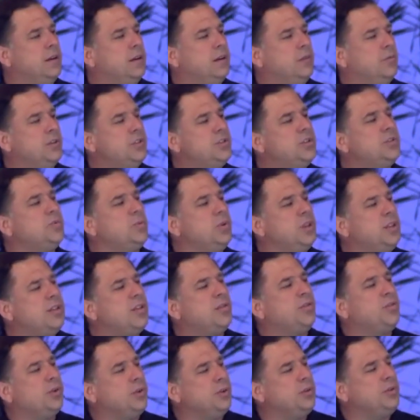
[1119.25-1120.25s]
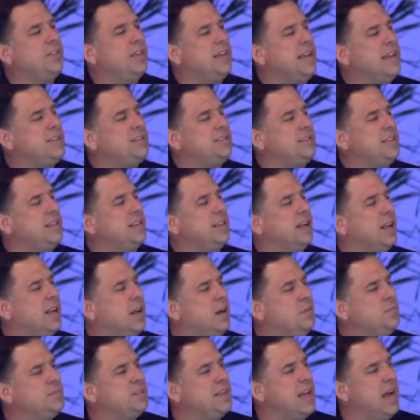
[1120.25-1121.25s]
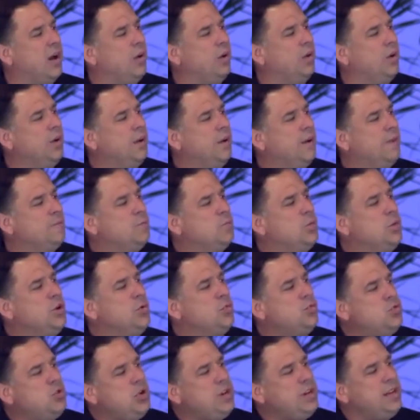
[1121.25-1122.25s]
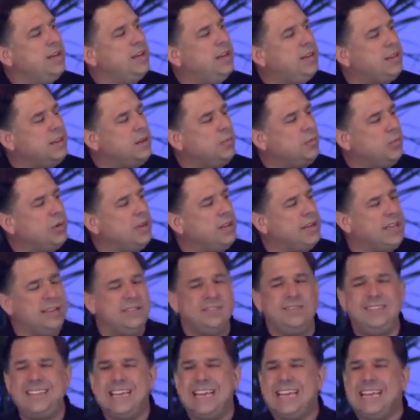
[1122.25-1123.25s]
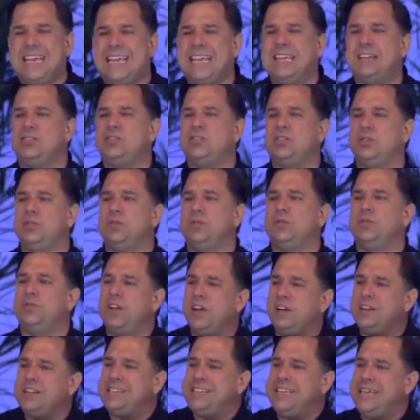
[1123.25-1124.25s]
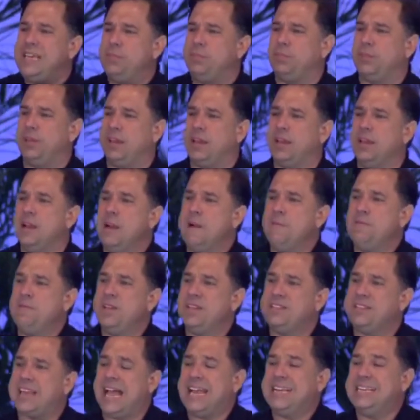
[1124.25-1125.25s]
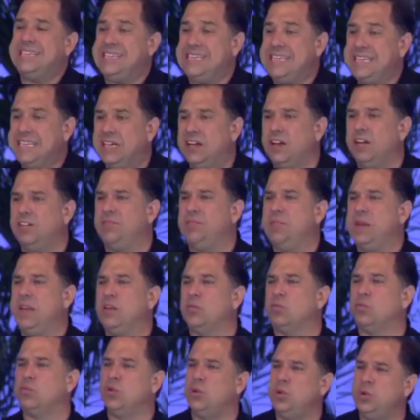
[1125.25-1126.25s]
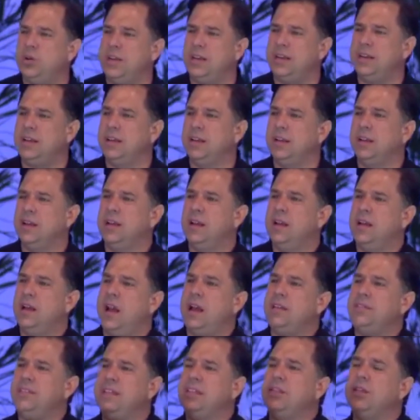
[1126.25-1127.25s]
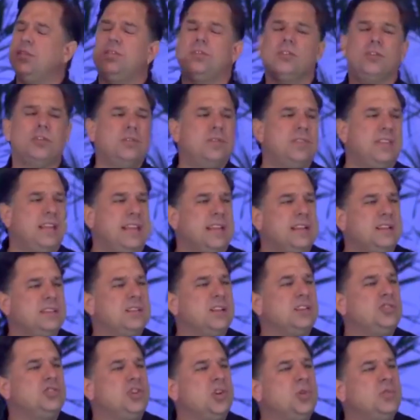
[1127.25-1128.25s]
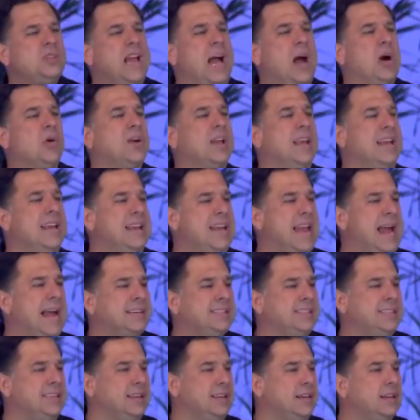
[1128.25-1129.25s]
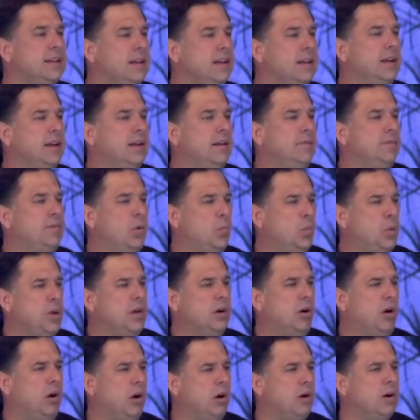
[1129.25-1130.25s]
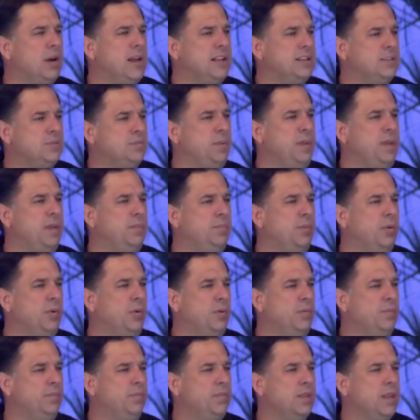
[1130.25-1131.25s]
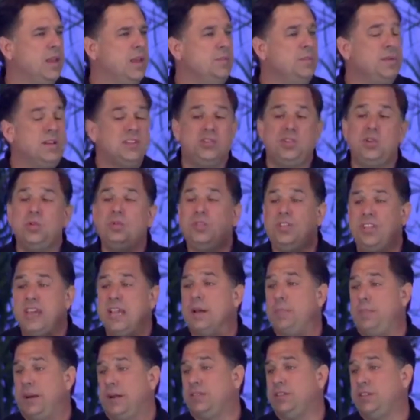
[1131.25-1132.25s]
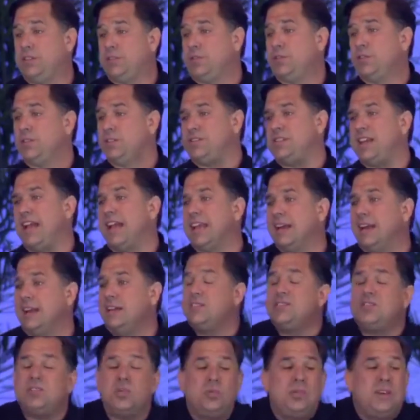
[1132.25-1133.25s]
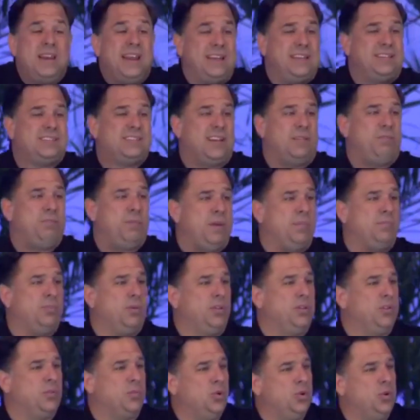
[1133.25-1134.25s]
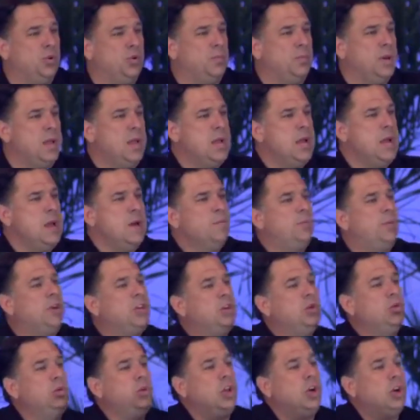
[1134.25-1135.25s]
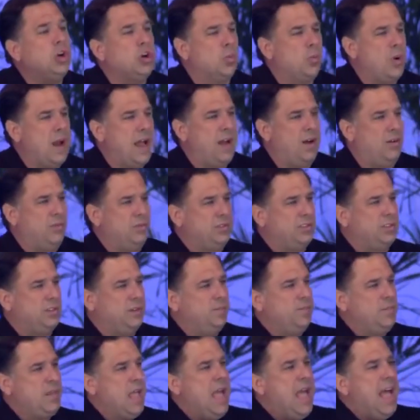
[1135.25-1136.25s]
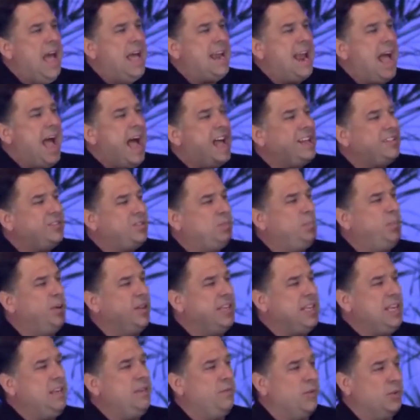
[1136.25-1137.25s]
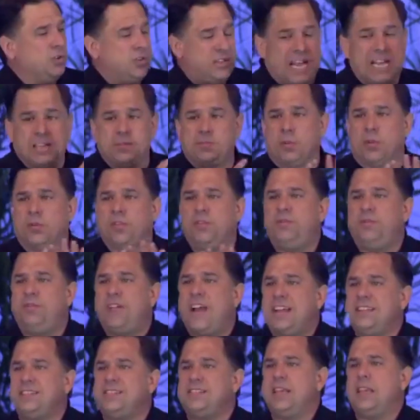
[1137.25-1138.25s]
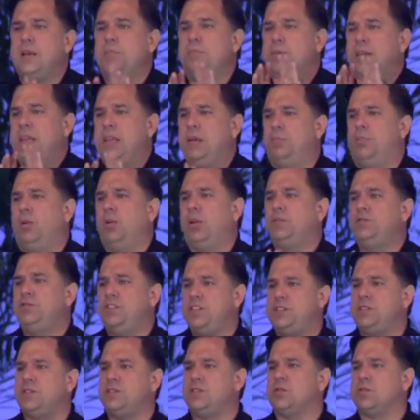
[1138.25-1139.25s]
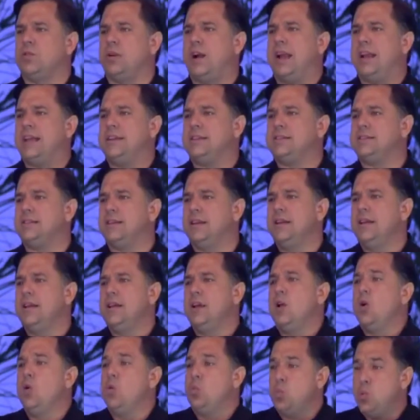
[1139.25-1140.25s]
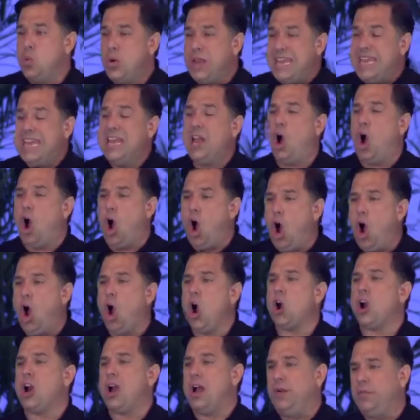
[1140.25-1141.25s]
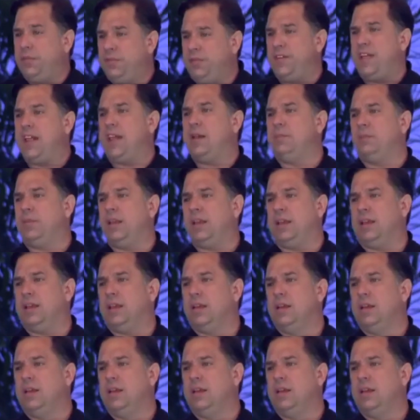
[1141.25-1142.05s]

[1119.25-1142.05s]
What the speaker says: which is really the third thing I see that comes out when you really, really dig into very deeply this idea of being rooted. I think the third thing is it shows how connected that we are as people. Because you think about this for a second. It's so nice to have people in the room. But you look around, and as believers, as professing people of Jesus Christ, we are a family.